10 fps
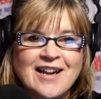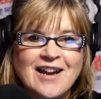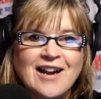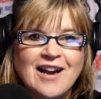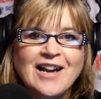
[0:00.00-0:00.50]

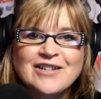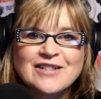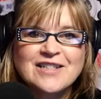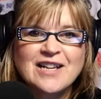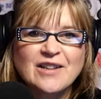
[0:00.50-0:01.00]
I just
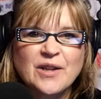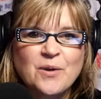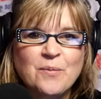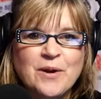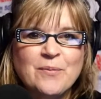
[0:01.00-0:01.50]
need a little
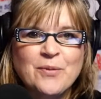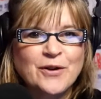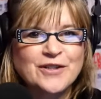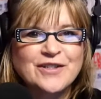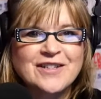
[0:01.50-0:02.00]
bit of
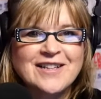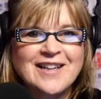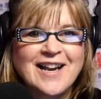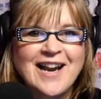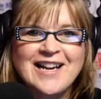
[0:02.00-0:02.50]
push.
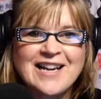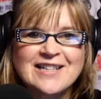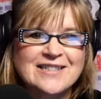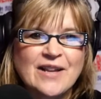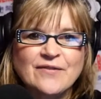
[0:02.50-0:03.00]
I need a
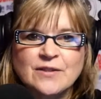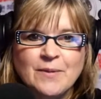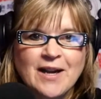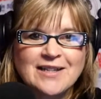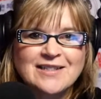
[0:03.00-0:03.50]
safe
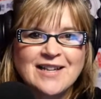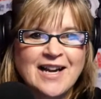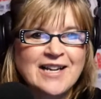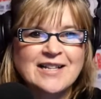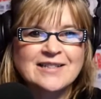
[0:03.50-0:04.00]
spot. I
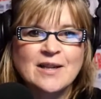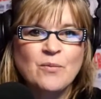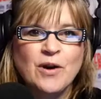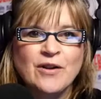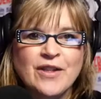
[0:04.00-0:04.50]
need
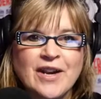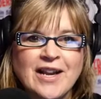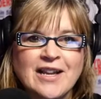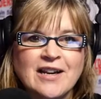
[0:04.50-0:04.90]
somewhere that I can